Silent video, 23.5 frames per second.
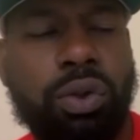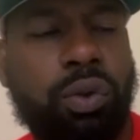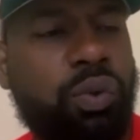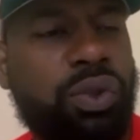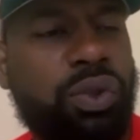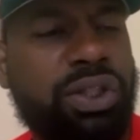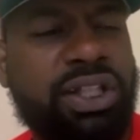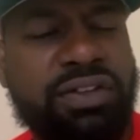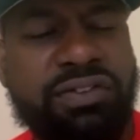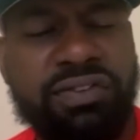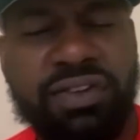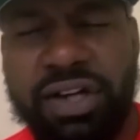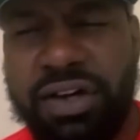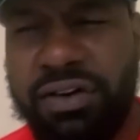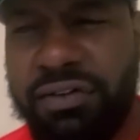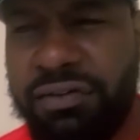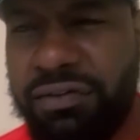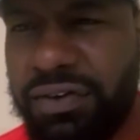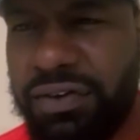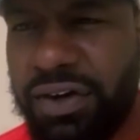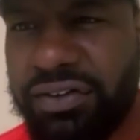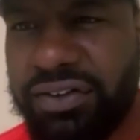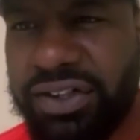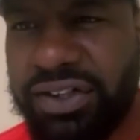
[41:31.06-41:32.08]
We live in a
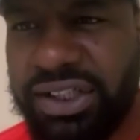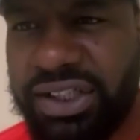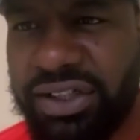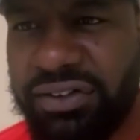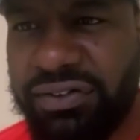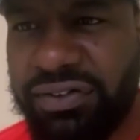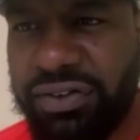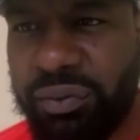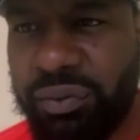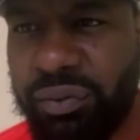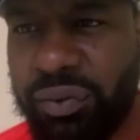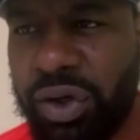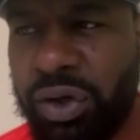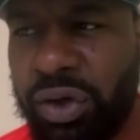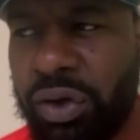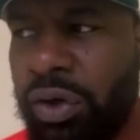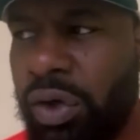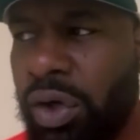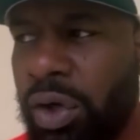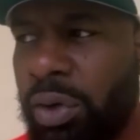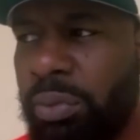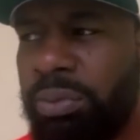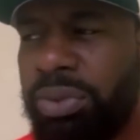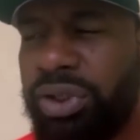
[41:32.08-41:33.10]
very different world,
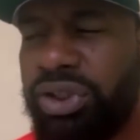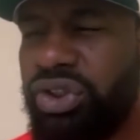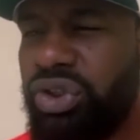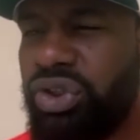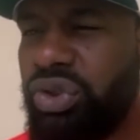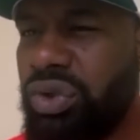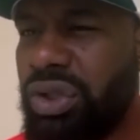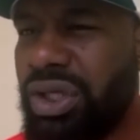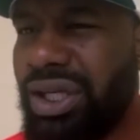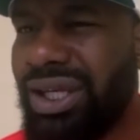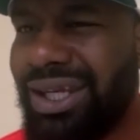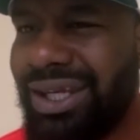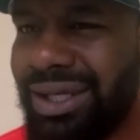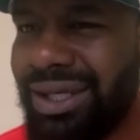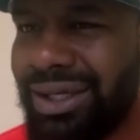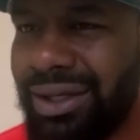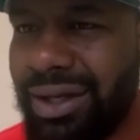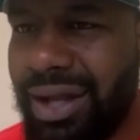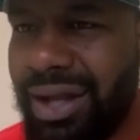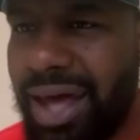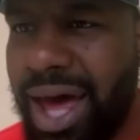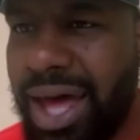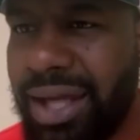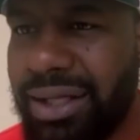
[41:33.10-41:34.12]
but you
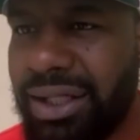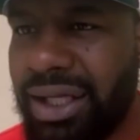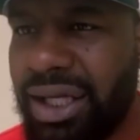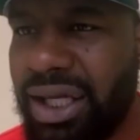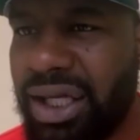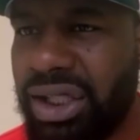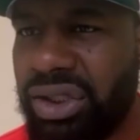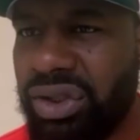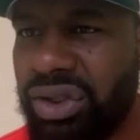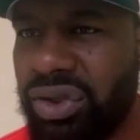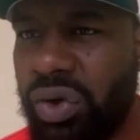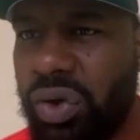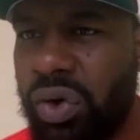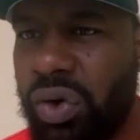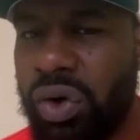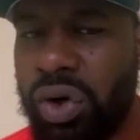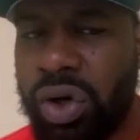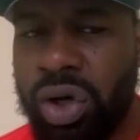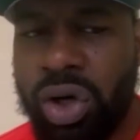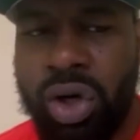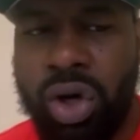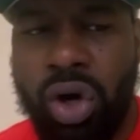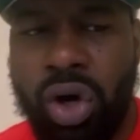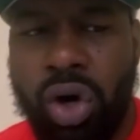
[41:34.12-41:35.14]
cannot
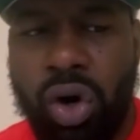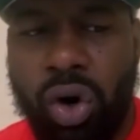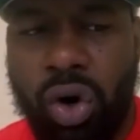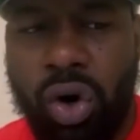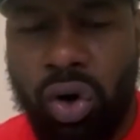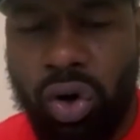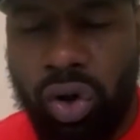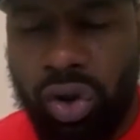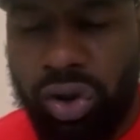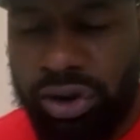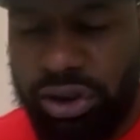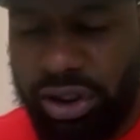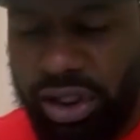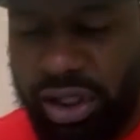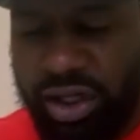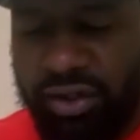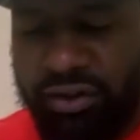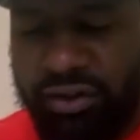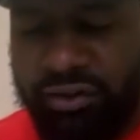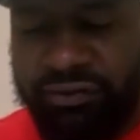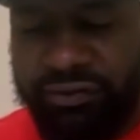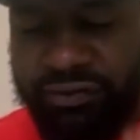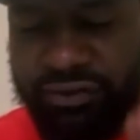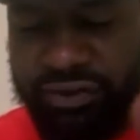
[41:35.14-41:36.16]
ignore all
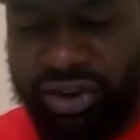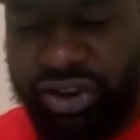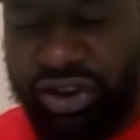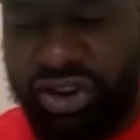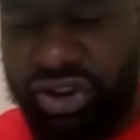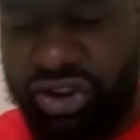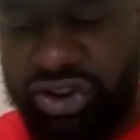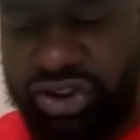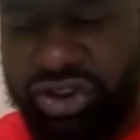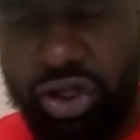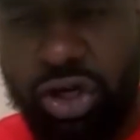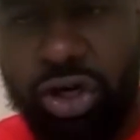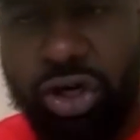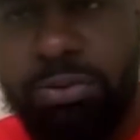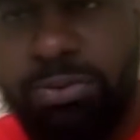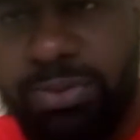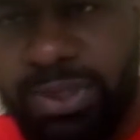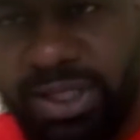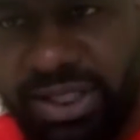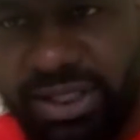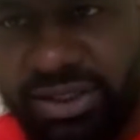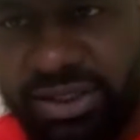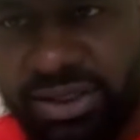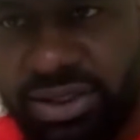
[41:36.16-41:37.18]
of the
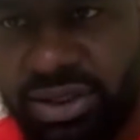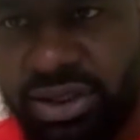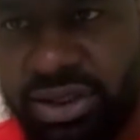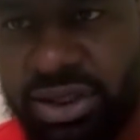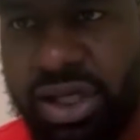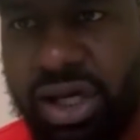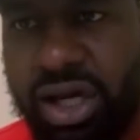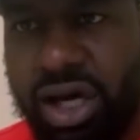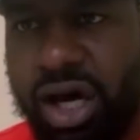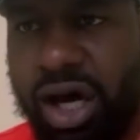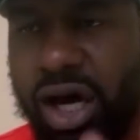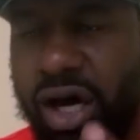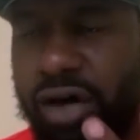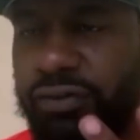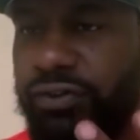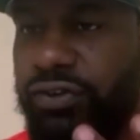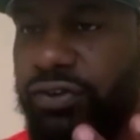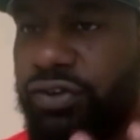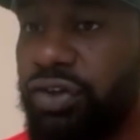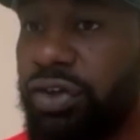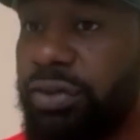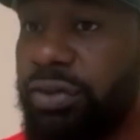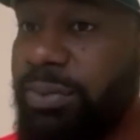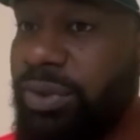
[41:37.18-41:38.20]
determinants of
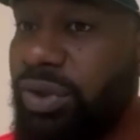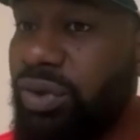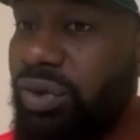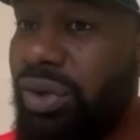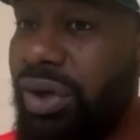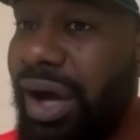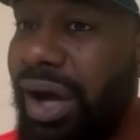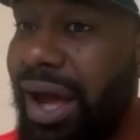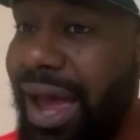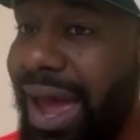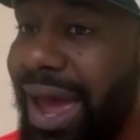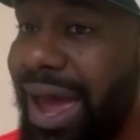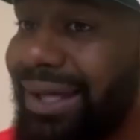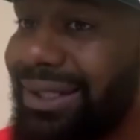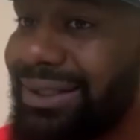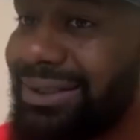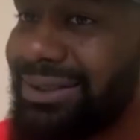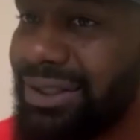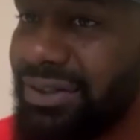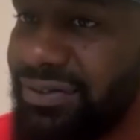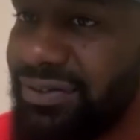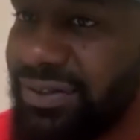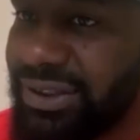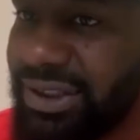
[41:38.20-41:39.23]
criminal
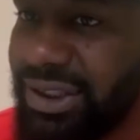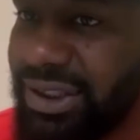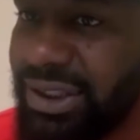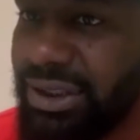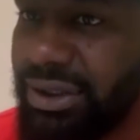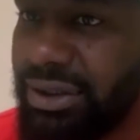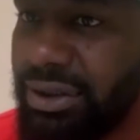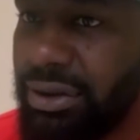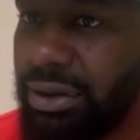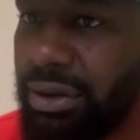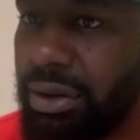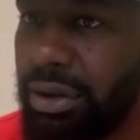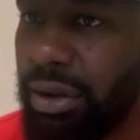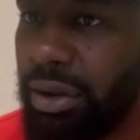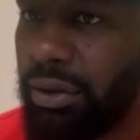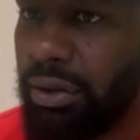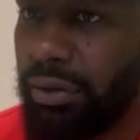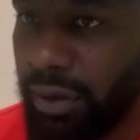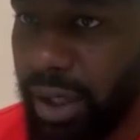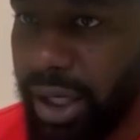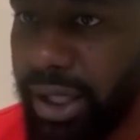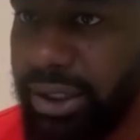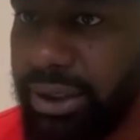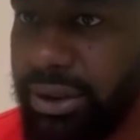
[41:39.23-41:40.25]
activity,
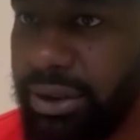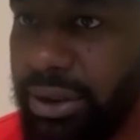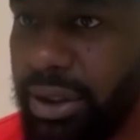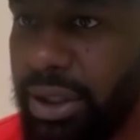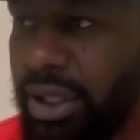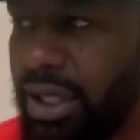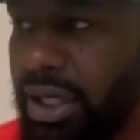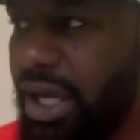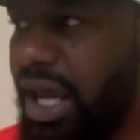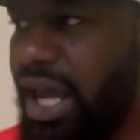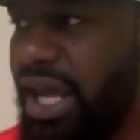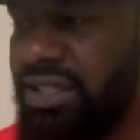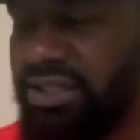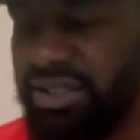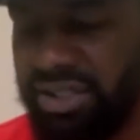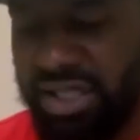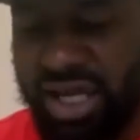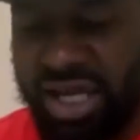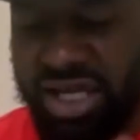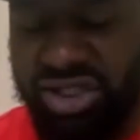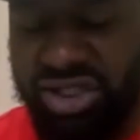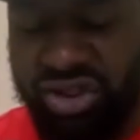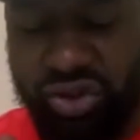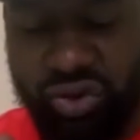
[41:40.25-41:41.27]
right? And
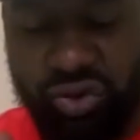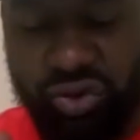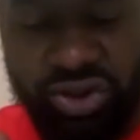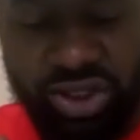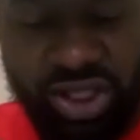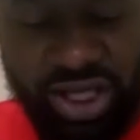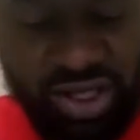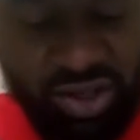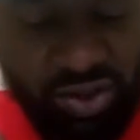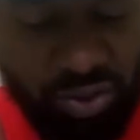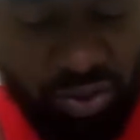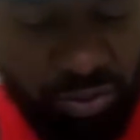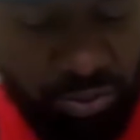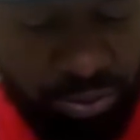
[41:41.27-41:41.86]
you take